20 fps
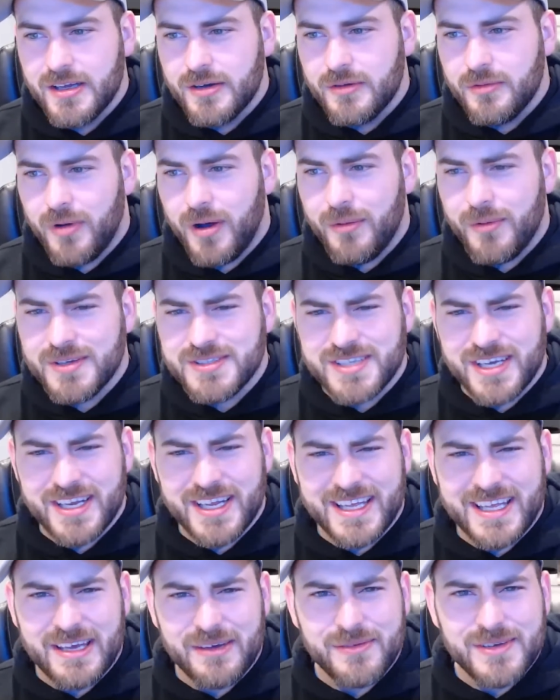well, I wasn't
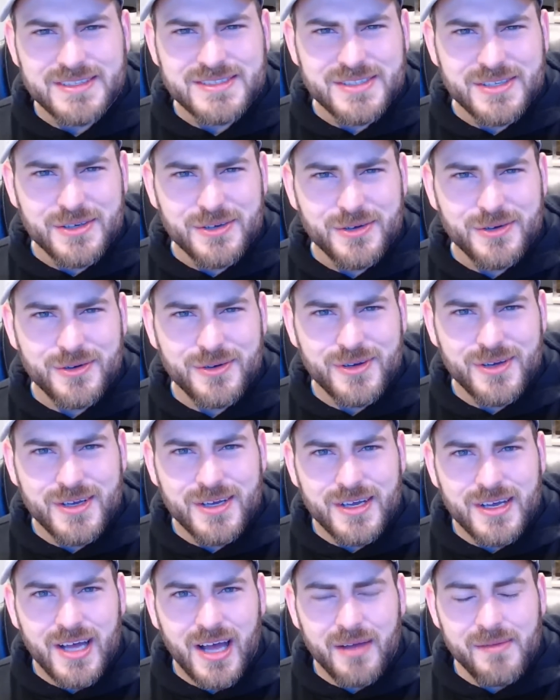going to give it to you.
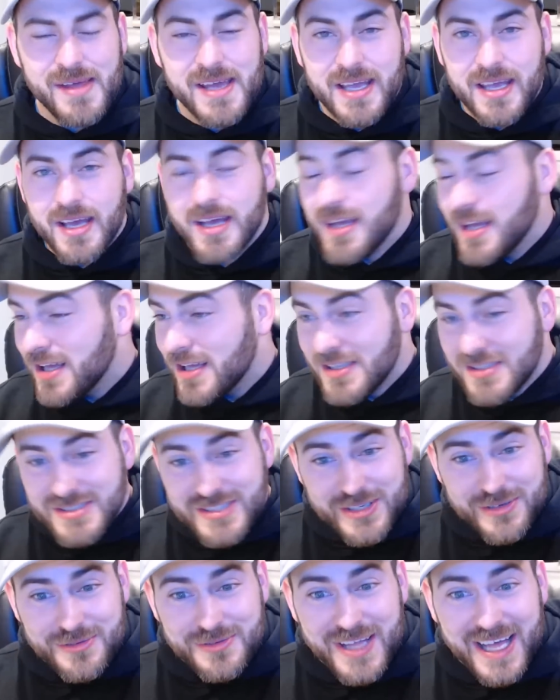I'm like,
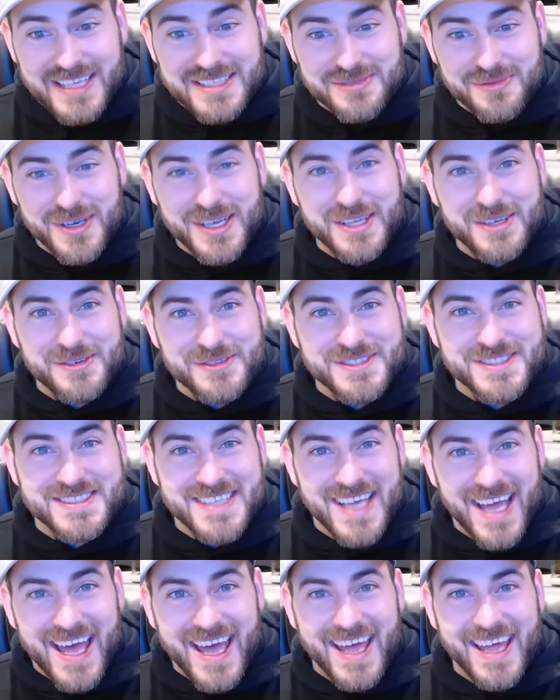dude, that's what you
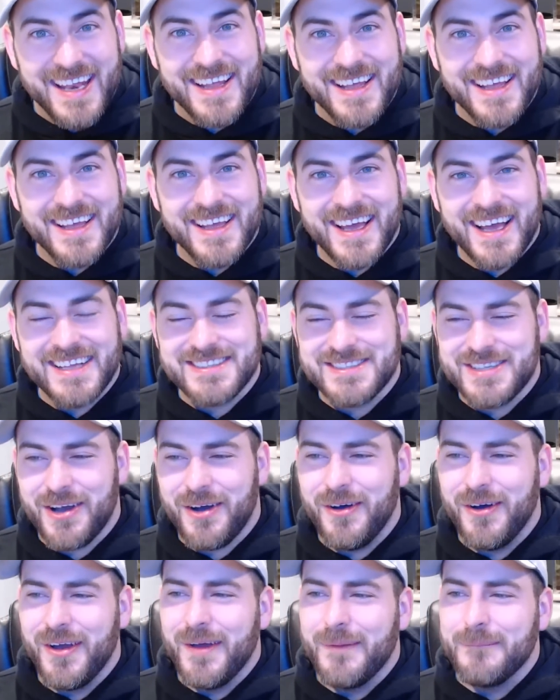said. And
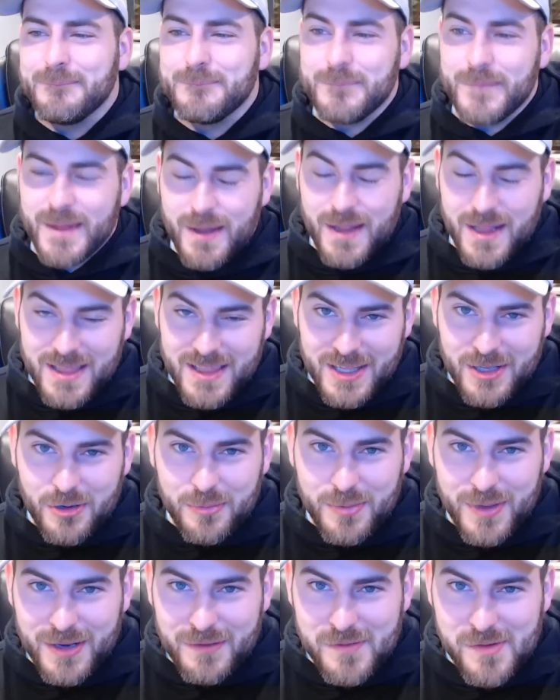so a
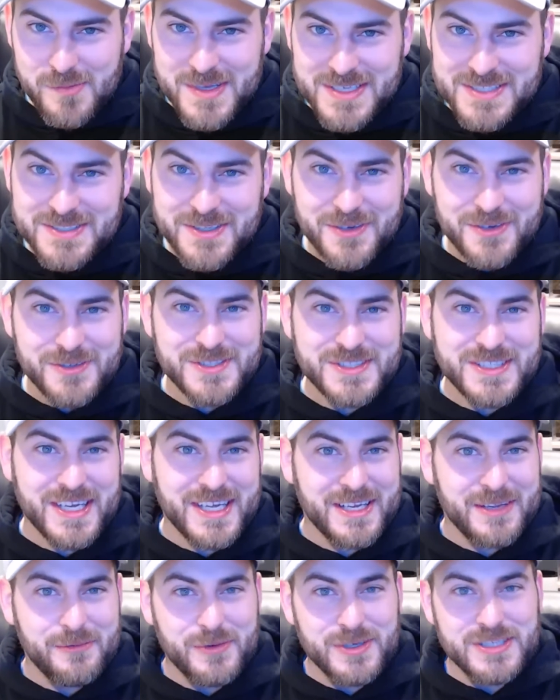little bit of a
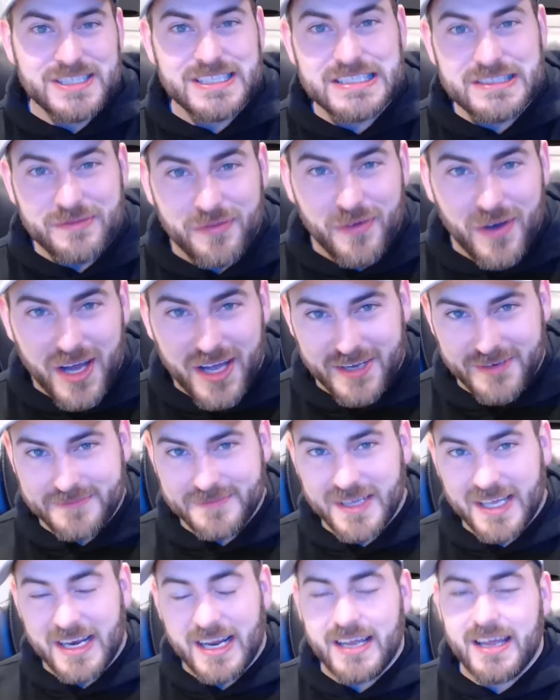misunderstanding, which is
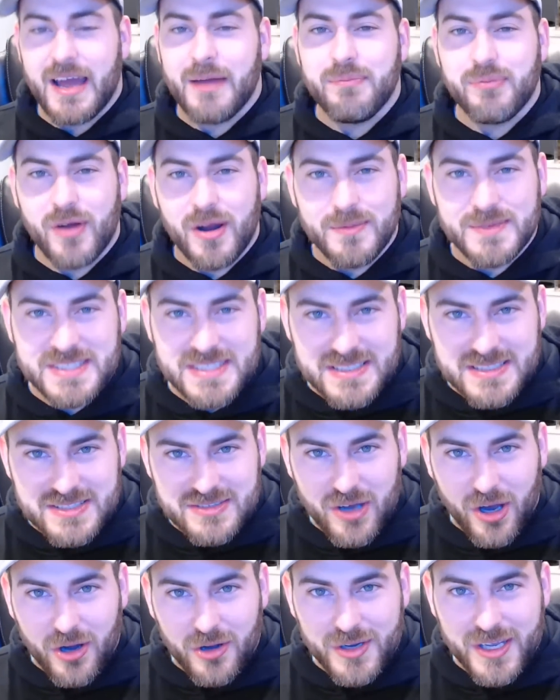fine. And I promise this is
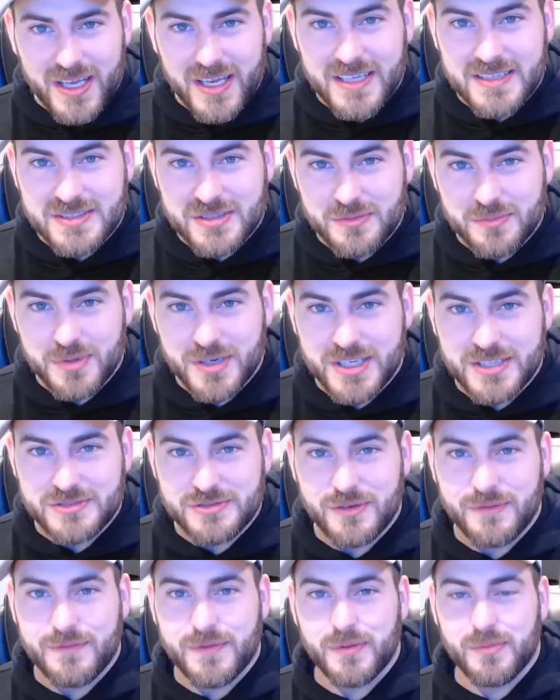all getting to breeding
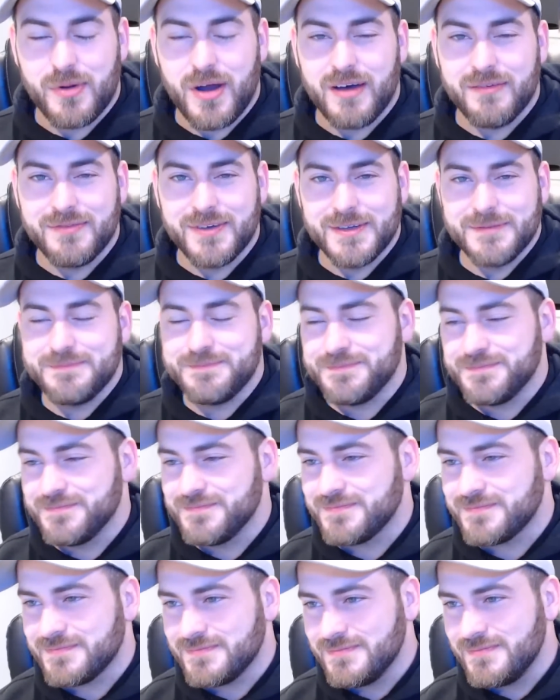shrimp for profit.
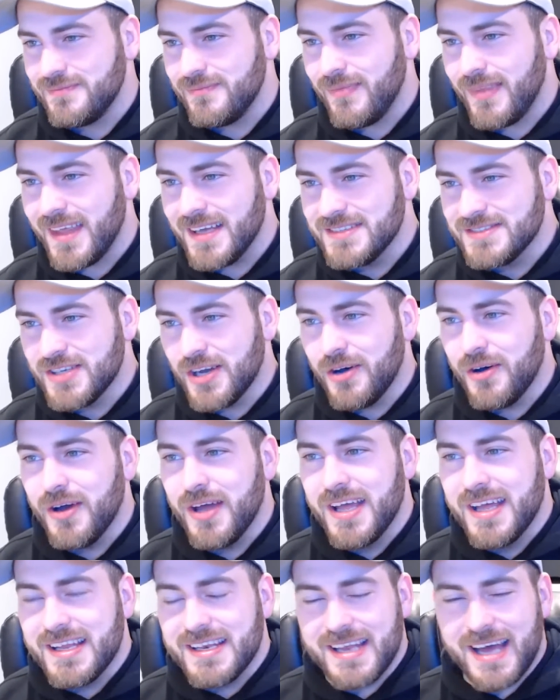
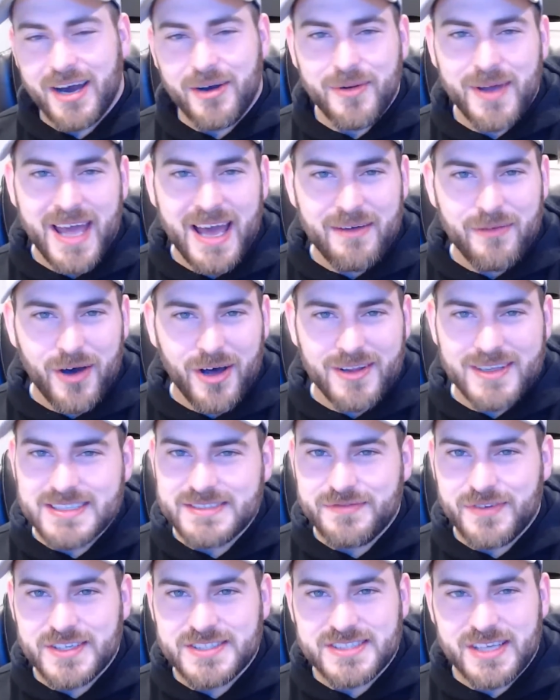So now we have all
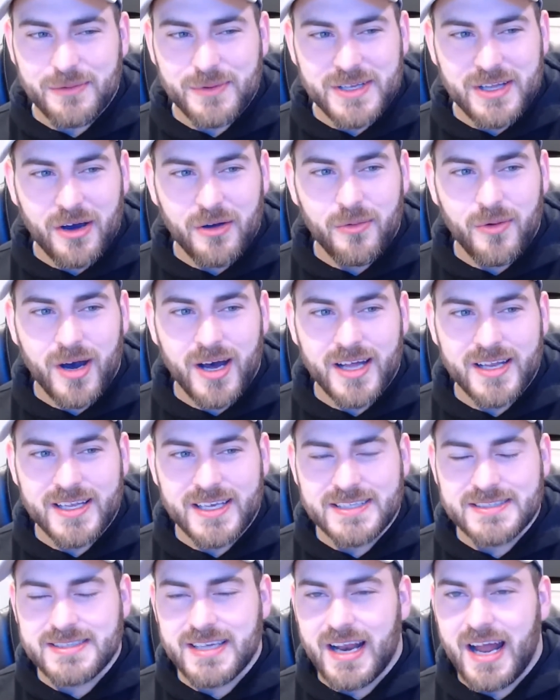these fish that we don't want.
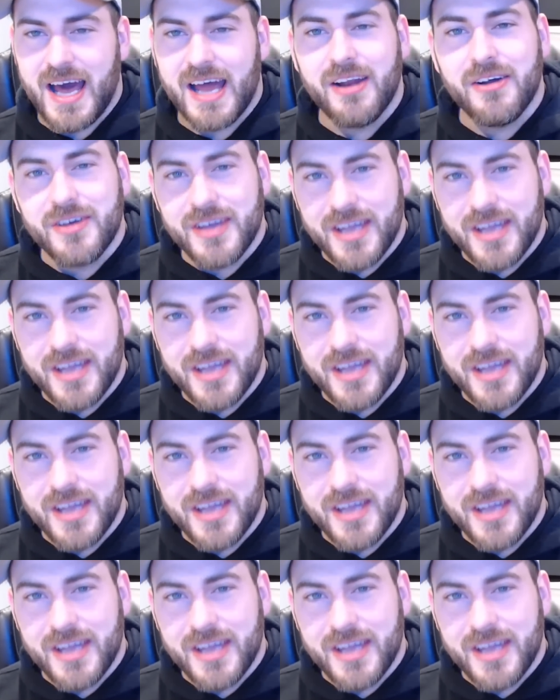And he said, I don't